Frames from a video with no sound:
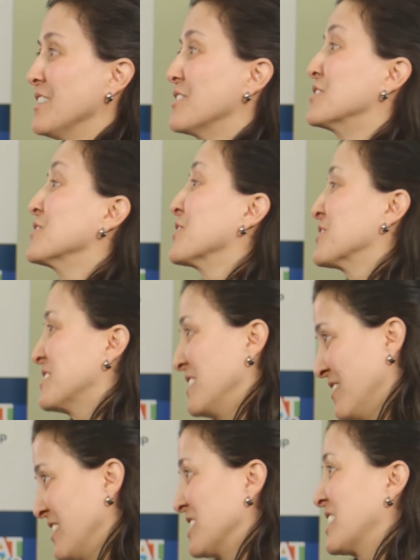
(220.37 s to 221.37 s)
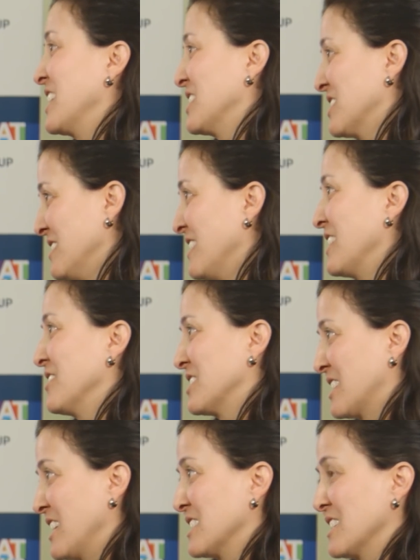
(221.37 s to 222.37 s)
the diversity of education, higher
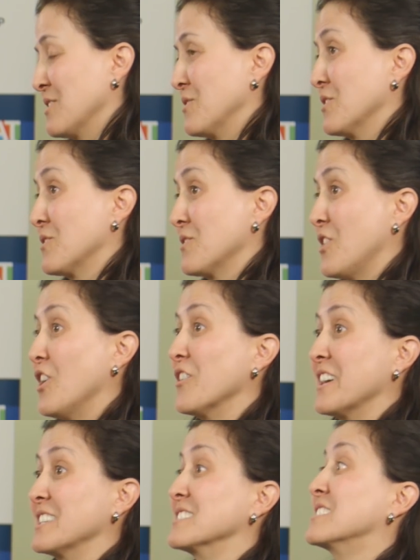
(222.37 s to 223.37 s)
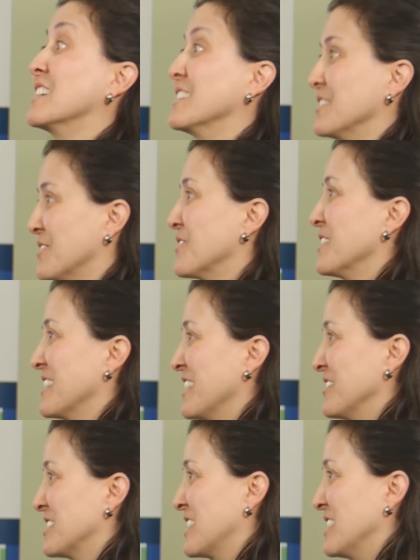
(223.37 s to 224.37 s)
education, and all that is done in
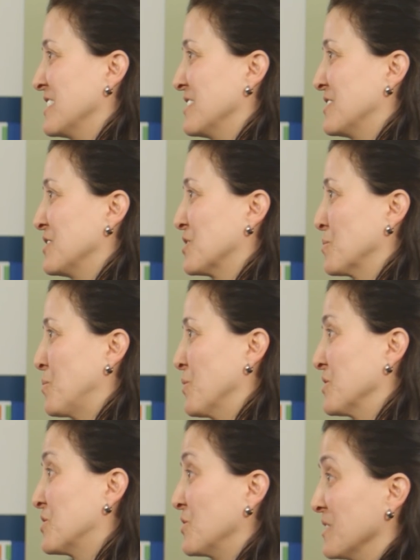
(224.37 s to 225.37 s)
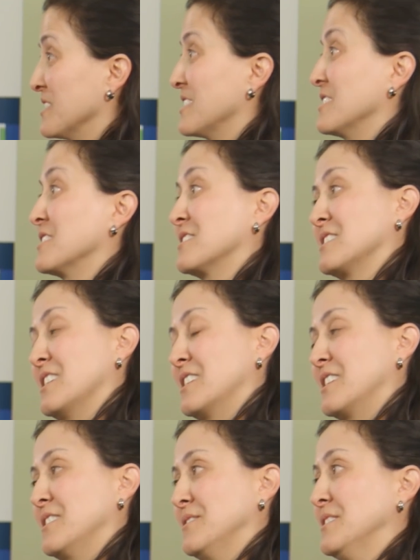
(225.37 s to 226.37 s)
higher education to support students and society.